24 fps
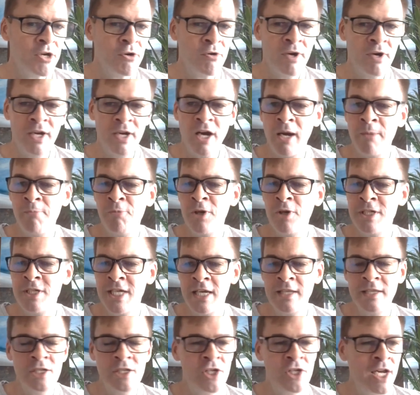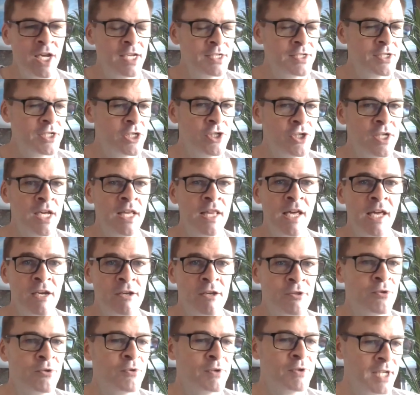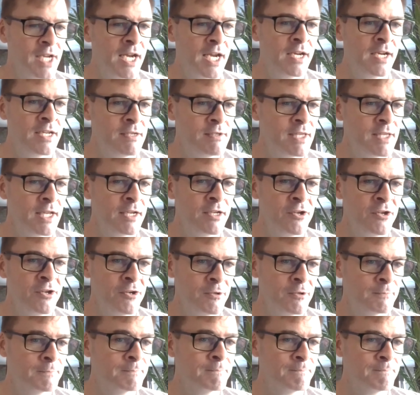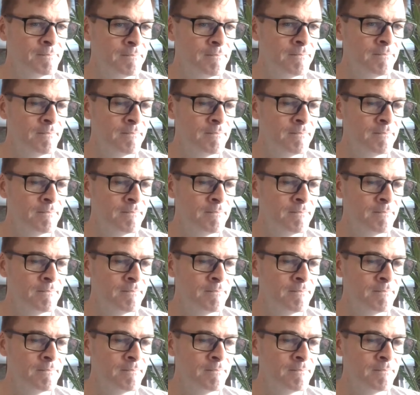So I appreciate the chance to share that thought, Katie. Thank you.